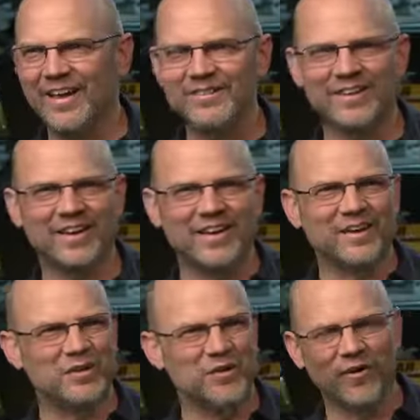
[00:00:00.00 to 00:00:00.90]
I said,
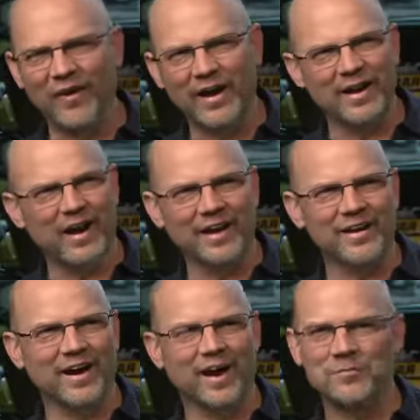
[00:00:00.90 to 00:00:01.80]
No, I,
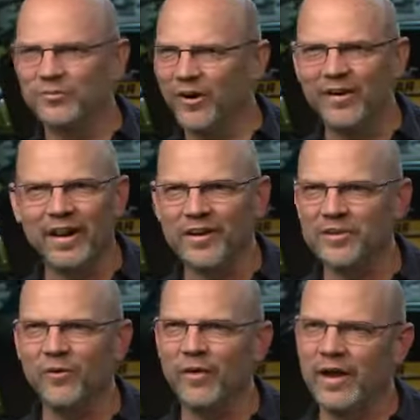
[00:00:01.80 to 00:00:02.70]
I, I'm sorry, I
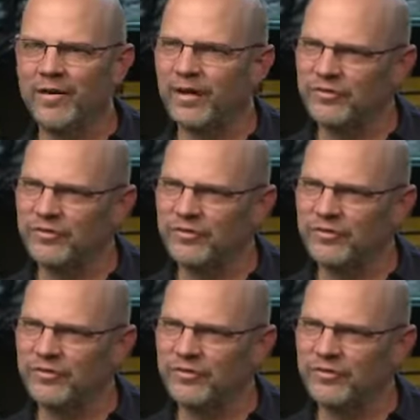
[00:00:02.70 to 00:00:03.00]
don't have.